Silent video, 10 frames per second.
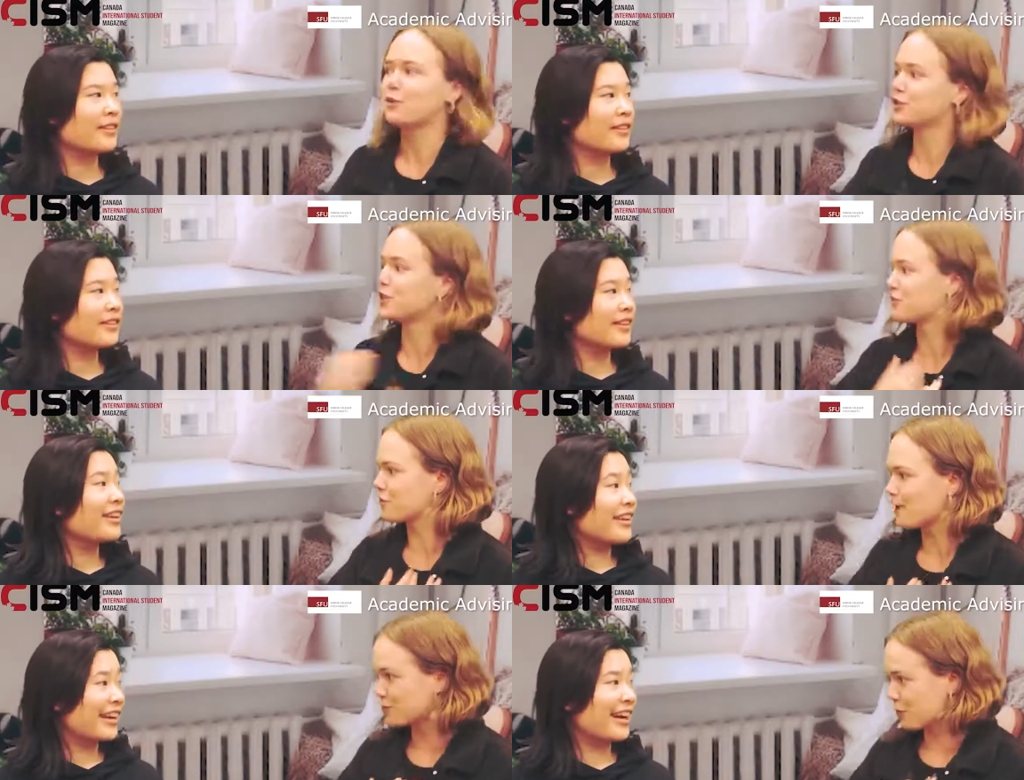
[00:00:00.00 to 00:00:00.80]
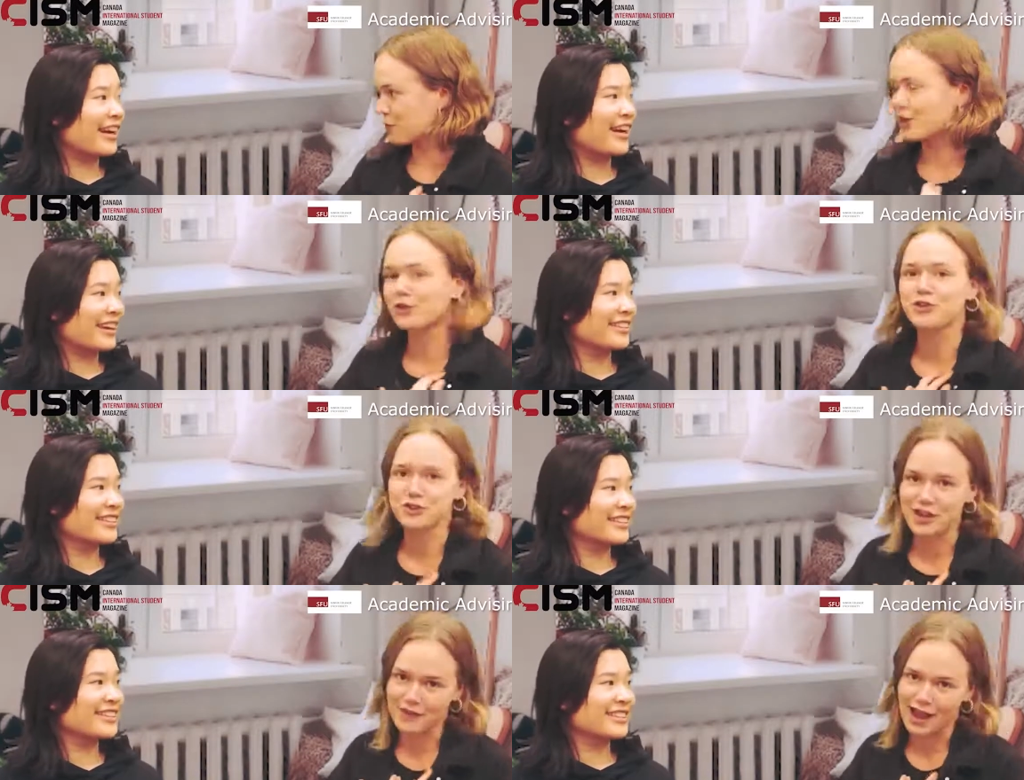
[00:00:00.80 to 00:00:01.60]
Speaker 1: which is information yeah. we don't
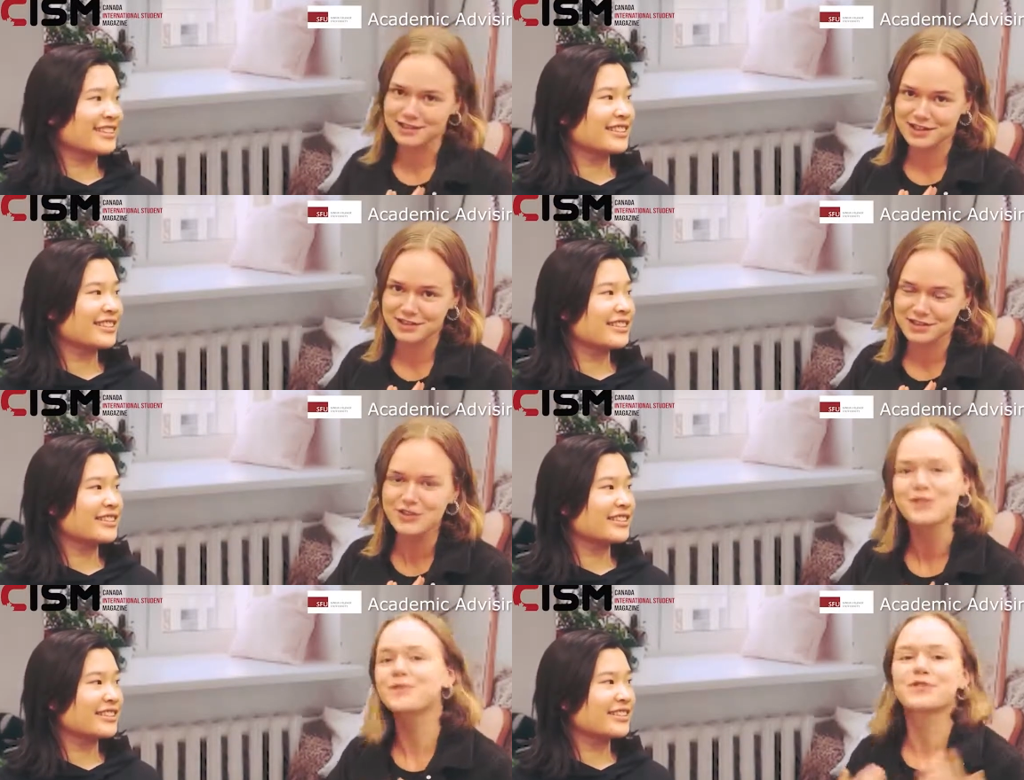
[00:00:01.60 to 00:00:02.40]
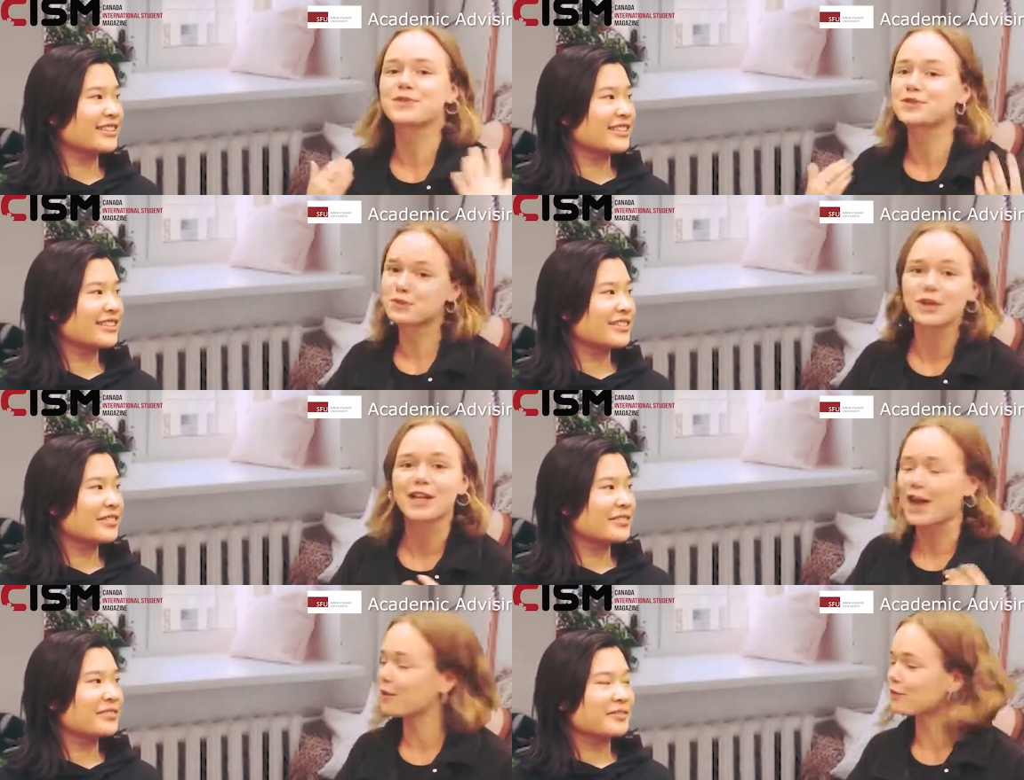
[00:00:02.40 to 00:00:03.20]
usually have access to. So it's
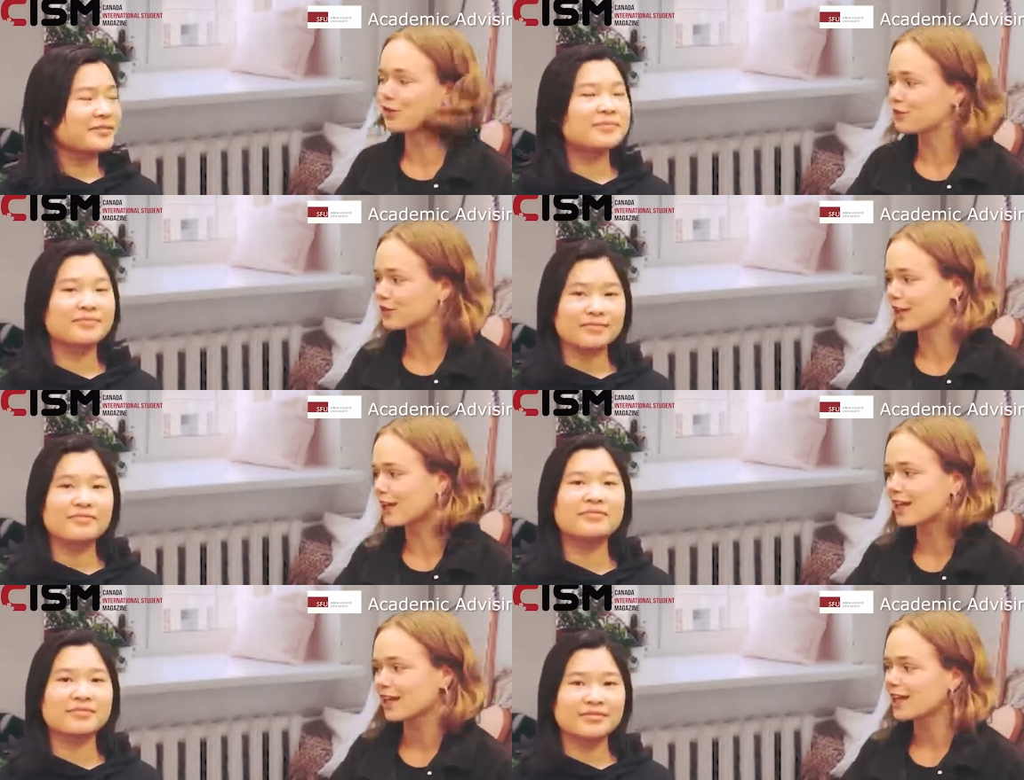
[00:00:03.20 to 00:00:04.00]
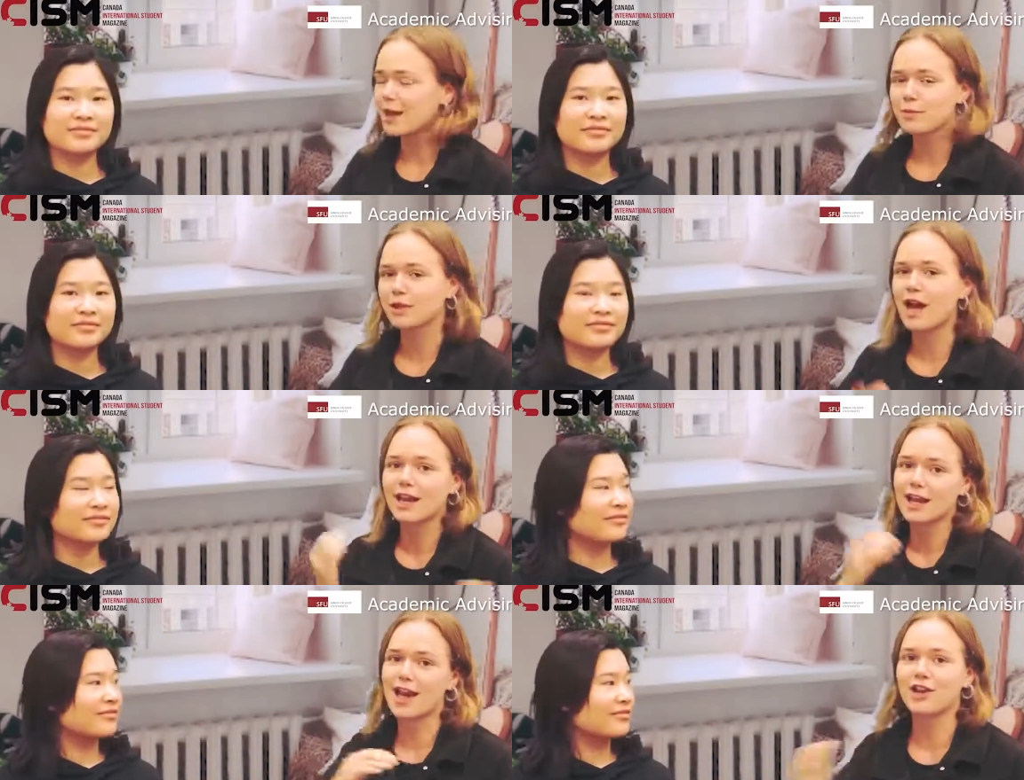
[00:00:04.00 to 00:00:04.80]
really helpful for like mm.
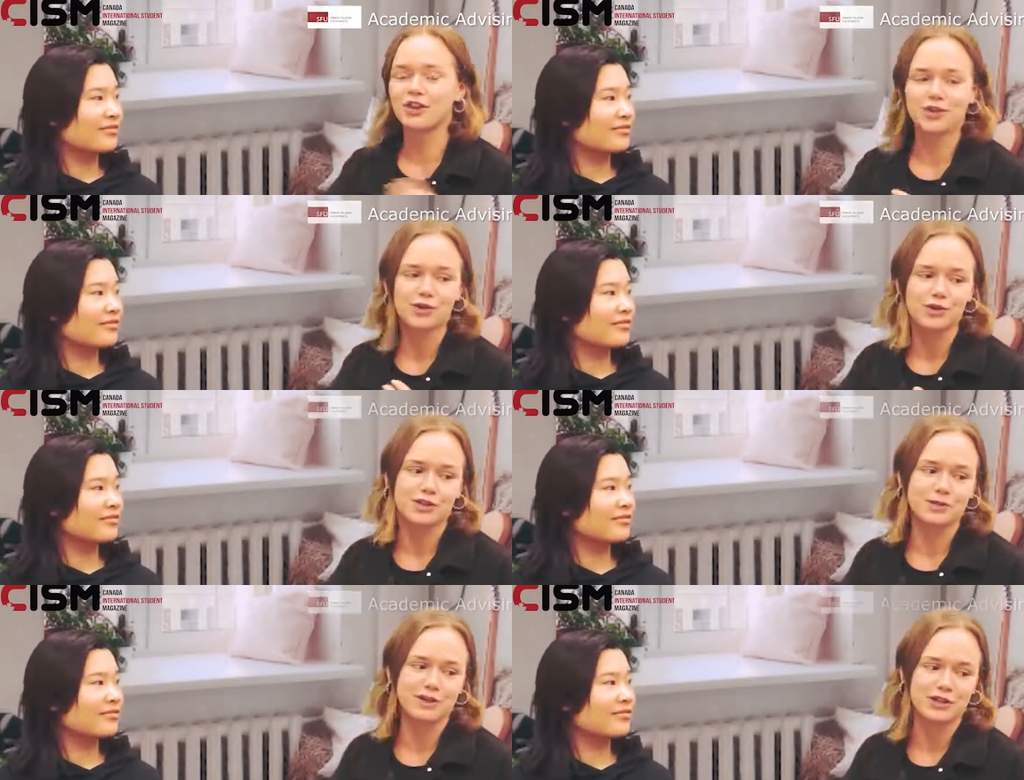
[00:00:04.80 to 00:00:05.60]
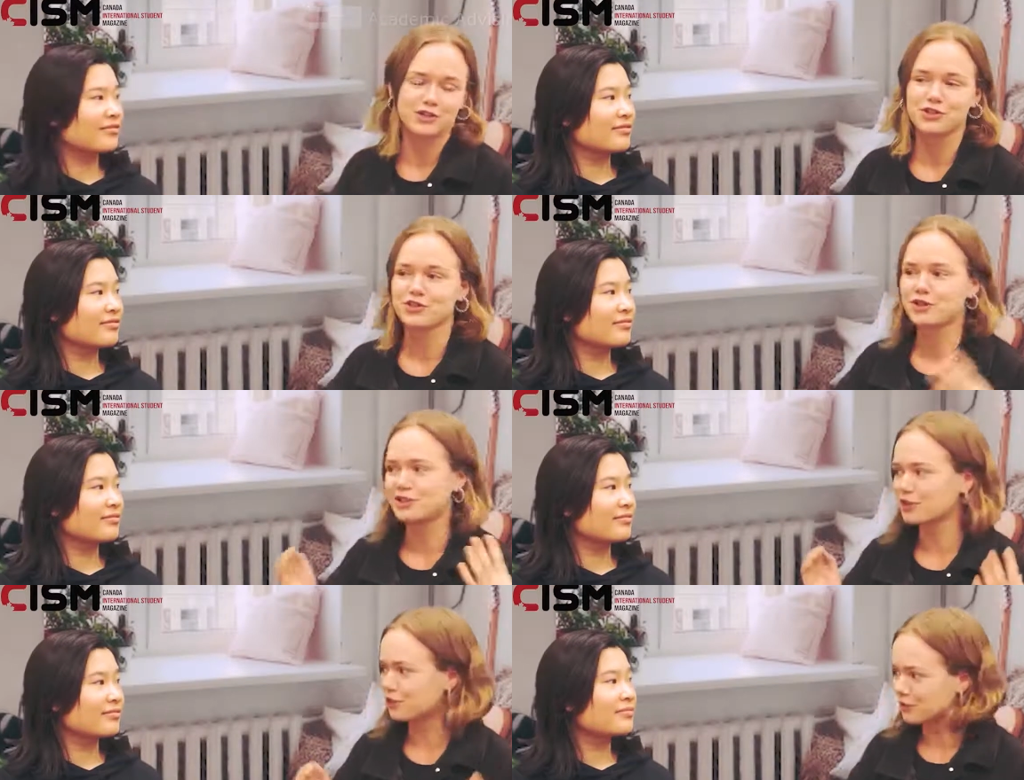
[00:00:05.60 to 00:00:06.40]
planning ahead on your courses and making sure you can
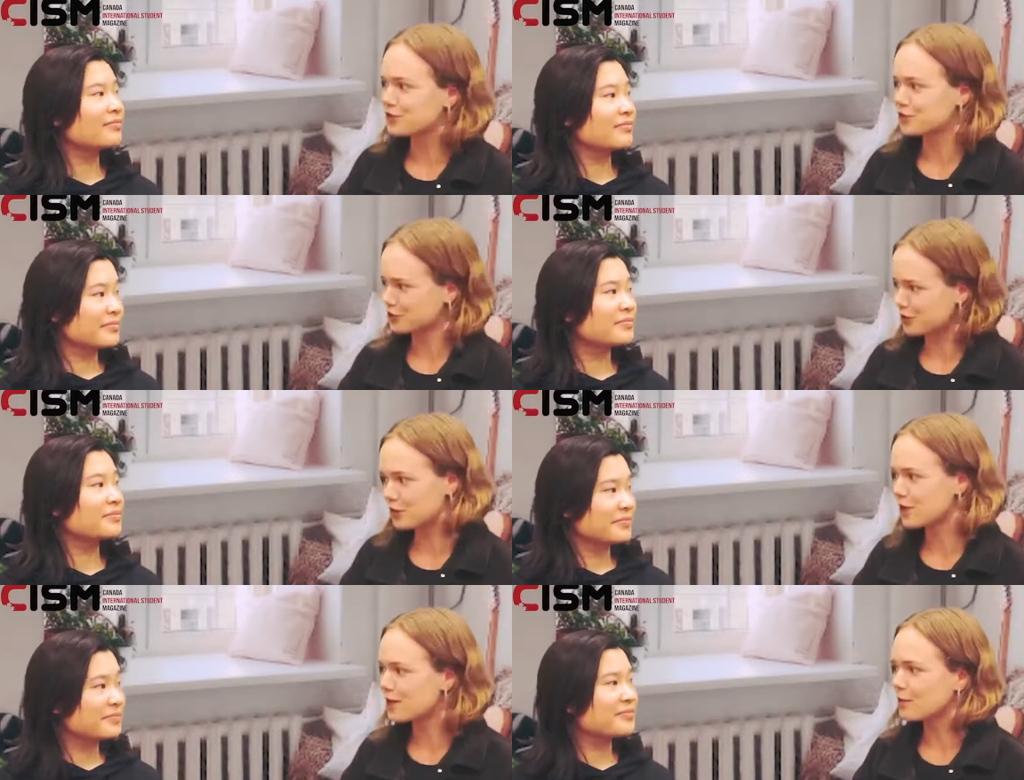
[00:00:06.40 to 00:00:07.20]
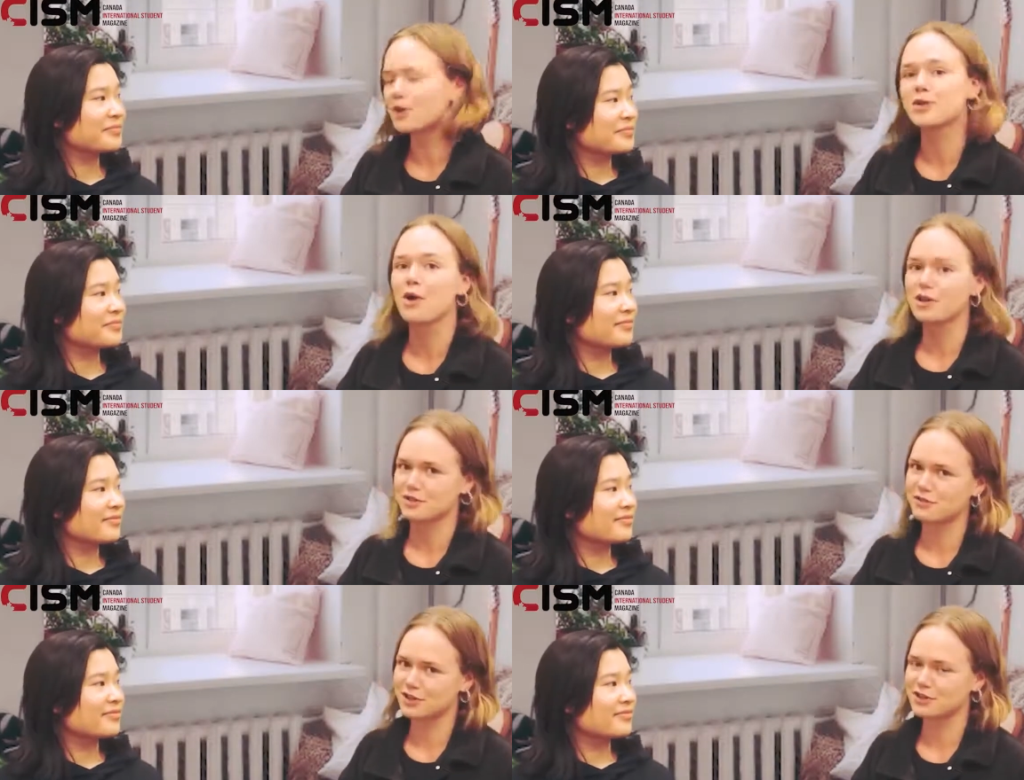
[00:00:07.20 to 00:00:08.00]
still finish your degree when you want to
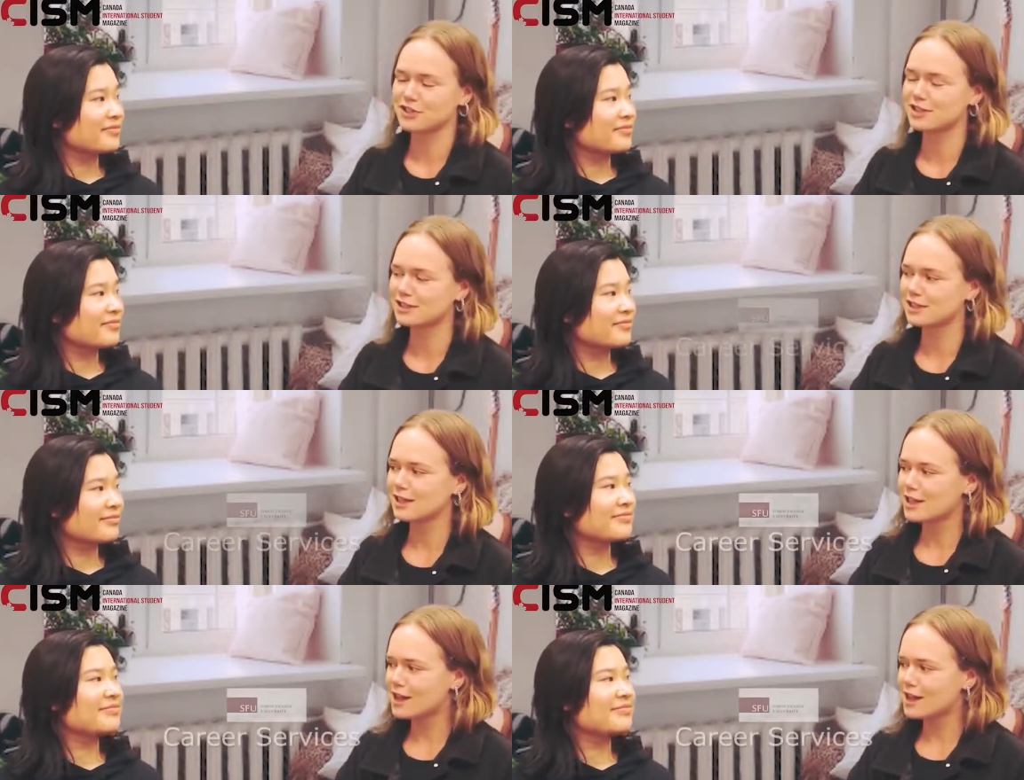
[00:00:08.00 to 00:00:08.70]
finish it.